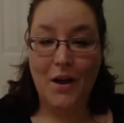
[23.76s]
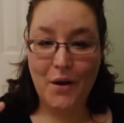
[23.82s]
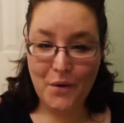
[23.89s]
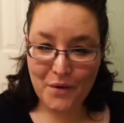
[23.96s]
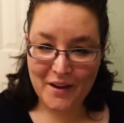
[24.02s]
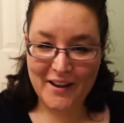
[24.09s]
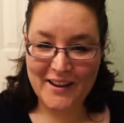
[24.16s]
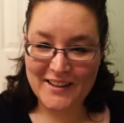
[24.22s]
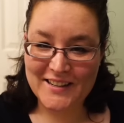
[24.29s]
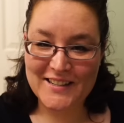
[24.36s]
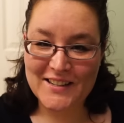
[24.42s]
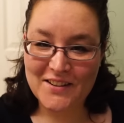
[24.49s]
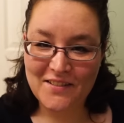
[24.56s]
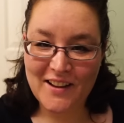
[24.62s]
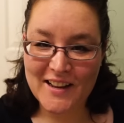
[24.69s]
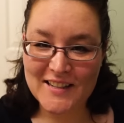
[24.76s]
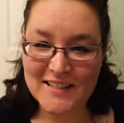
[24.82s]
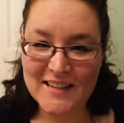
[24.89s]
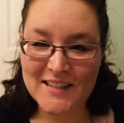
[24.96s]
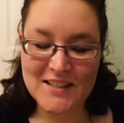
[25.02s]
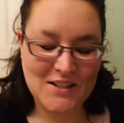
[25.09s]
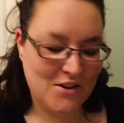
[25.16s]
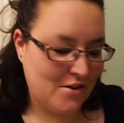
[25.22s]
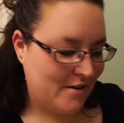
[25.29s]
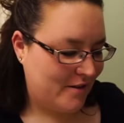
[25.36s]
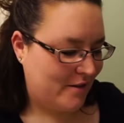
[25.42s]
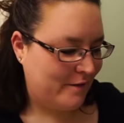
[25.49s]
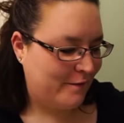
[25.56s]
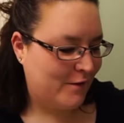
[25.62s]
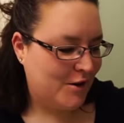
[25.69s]
Okay, so let's get started.
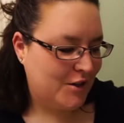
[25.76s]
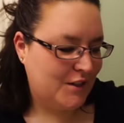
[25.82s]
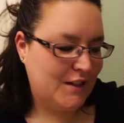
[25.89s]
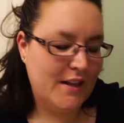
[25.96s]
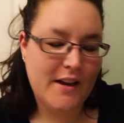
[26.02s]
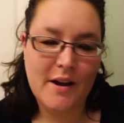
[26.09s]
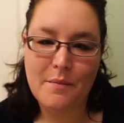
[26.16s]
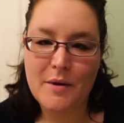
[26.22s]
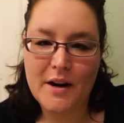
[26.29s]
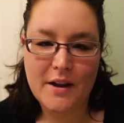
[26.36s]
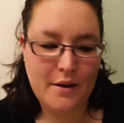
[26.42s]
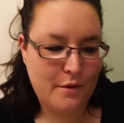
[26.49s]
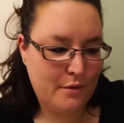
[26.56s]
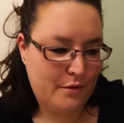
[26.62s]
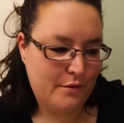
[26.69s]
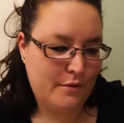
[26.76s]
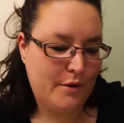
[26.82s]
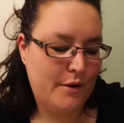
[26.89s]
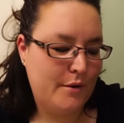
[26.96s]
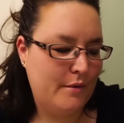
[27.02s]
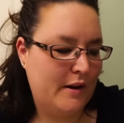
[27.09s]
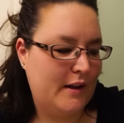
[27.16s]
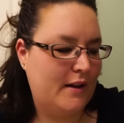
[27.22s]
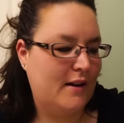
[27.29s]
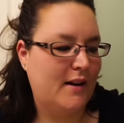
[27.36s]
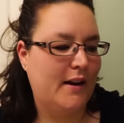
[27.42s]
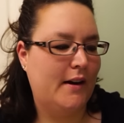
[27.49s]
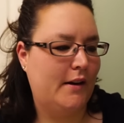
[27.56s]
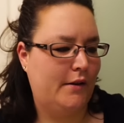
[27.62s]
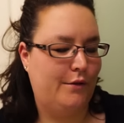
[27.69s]
The first thing I'm gonna go through and
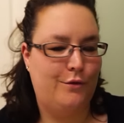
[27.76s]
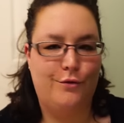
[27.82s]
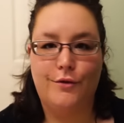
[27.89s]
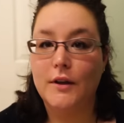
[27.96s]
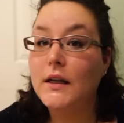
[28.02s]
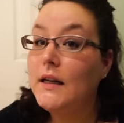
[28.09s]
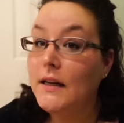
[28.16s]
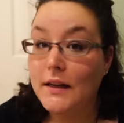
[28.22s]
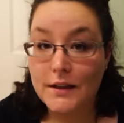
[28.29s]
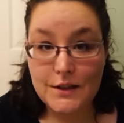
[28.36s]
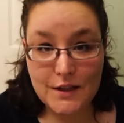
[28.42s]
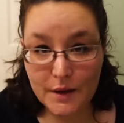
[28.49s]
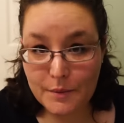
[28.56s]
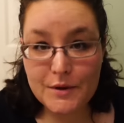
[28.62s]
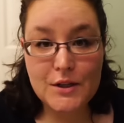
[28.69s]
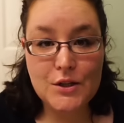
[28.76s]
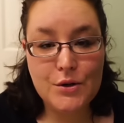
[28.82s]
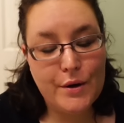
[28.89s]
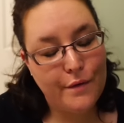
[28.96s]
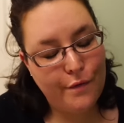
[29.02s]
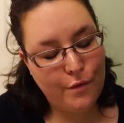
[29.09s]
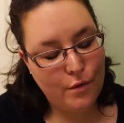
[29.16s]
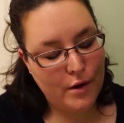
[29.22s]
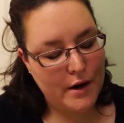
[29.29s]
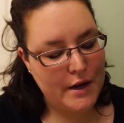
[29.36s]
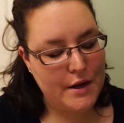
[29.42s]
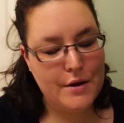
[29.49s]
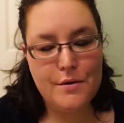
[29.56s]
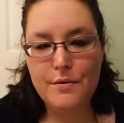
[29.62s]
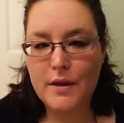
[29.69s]
kind of demonstrate for
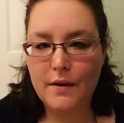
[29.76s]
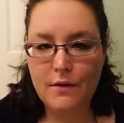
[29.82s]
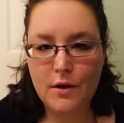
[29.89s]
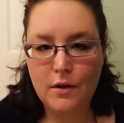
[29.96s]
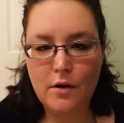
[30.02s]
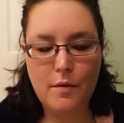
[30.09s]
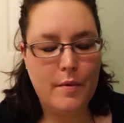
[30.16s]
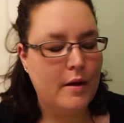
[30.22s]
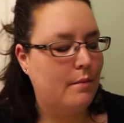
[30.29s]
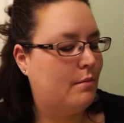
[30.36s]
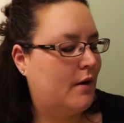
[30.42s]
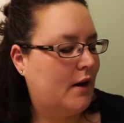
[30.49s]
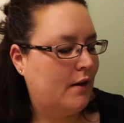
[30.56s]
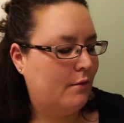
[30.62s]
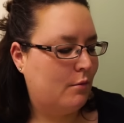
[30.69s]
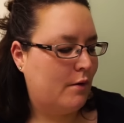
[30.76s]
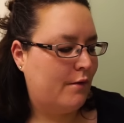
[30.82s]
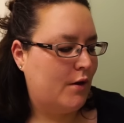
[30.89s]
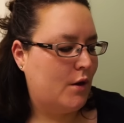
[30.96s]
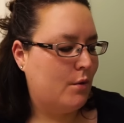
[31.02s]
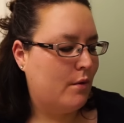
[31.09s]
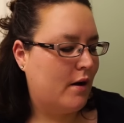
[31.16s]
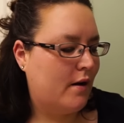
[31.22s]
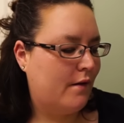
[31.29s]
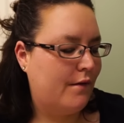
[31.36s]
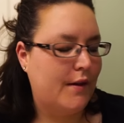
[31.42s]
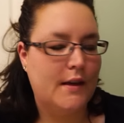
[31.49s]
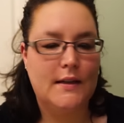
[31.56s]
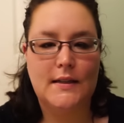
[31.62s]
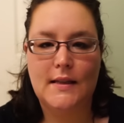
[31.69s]
you, give you a little bit mini review
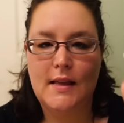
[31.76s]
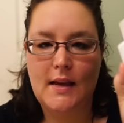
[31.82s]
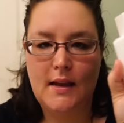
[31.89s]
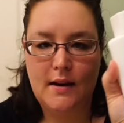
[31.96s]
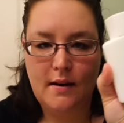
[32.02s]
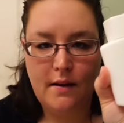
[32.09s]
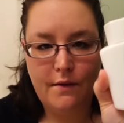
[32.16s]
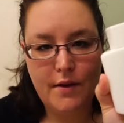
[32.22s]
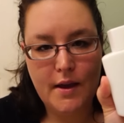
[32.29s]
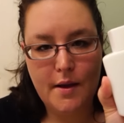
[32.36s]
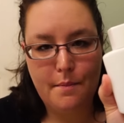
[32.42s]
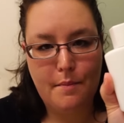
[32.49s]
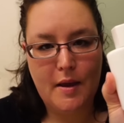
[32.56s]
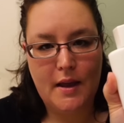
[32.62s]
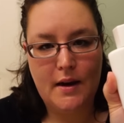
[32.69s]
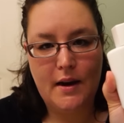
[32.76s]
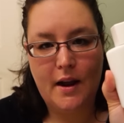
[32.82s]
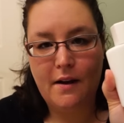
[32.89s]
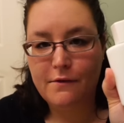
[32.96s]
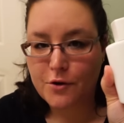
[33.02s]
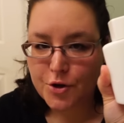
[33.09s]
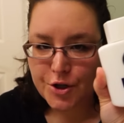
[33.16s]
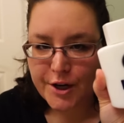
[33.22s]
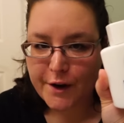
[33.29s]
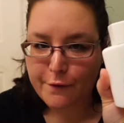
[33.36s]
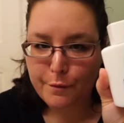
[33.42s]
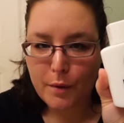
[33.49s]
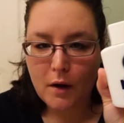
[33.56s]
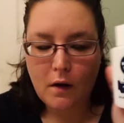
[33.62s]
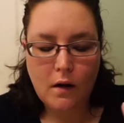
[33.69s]
of is the Nivea Men
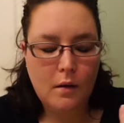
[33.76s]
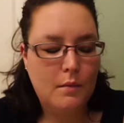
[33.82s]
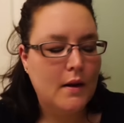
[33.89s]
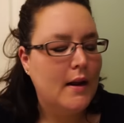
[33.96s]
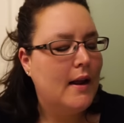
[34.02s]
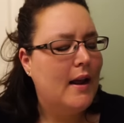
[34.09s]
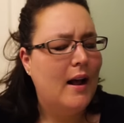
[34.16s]
Aftershave Balm.